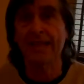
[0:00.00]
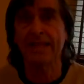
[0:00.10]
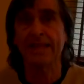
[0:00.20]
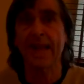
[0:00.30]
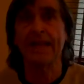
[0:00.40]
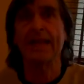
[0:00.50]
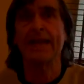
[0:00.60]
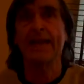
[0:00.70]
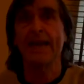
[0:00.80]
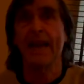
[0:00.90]
to that,
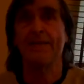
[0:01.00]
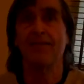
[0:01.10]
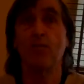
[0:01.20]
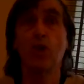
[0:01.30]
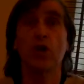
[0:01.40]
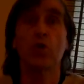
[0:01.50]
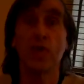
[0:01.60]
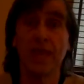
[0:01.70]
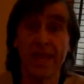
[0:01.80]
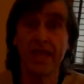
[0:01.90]
and work
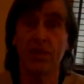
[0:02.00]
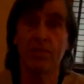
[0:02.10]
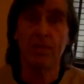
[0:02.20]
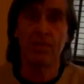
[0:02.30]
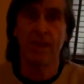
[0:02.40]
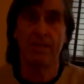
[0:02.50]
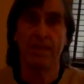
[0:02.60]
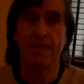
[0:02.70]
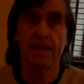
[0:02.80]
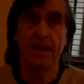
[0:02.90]
within those
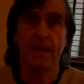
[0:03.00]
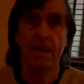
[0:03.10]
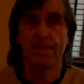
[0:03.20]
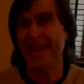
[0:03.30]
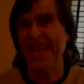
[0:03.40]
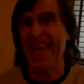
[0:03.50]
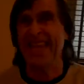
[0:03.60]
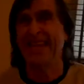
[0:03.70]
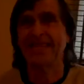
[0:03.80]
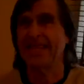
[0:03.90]
parameters. But you can't
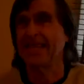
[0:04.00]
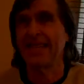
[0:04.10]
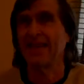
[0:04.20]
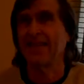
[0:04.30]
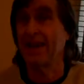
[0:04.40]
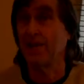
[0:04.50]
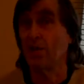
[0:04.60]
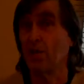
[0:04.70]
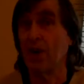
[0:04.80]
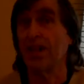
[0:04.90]
actually identify
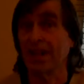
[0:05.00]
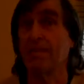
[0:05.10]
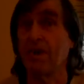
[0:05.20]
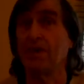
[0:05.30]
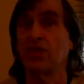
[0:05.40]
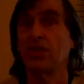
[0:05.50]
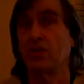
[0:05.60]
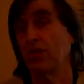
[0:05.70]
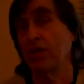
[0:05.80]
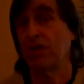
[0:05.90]
what is a punch,
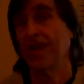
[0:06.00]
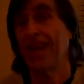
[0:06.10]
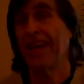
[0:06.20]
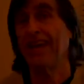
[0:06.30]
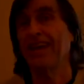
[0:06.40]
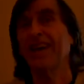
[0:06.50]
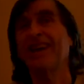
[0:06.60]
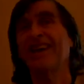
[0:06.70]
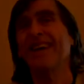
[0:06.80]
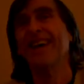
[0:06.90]
what is a kick.
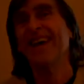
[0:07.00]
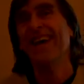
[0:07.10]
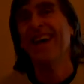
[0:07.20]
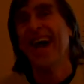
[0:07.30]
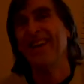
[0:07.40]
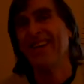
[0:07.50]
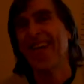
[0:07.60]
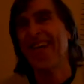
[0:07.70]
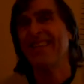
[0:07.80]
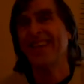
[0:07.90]
And you
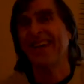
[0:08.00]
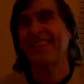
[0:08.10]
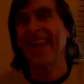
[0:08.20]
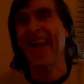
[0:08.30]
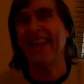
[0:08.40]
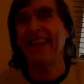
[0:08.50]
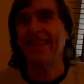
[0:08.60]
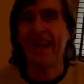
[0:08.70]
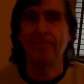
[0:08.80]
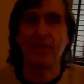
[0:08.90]
can't take that
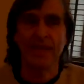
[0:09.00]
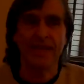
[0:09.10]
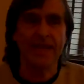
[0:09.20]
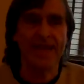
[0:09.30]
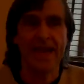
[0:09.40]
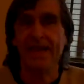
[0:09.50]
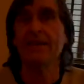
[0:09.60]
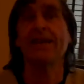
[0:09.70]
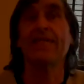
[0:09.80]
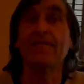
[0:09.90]
and now put it in a
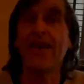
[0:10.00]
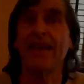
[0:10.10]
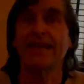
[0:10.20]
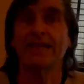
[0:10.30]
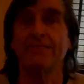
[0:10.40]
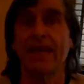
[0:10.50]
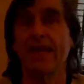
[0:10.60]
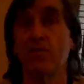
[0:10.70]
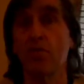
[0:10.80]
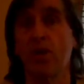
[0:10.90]
chaotic event and
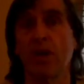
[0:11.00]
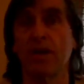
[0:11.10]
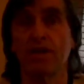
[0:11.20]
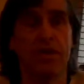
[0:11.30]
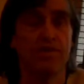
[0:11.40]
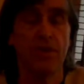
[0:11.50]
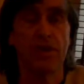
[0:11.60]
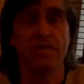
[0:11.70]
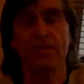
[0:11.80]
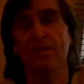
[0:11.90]
make it work. It's
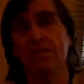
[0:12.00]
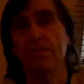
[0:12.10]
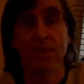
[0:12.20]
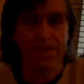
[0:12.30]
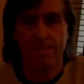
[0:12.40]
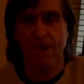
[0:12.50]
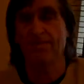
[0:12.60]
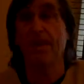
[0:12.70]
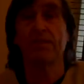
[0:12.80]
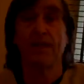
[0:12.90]
impossible. Well, it's not
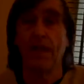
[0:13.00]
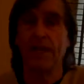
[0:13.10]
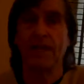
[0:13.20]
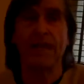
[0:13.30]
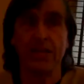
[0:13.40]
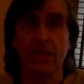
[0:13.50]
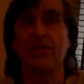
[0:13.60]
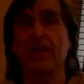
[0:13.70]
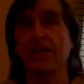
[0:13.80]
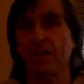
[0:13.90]
quite possible unless
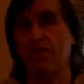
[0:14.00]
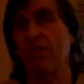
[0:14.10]
you've actually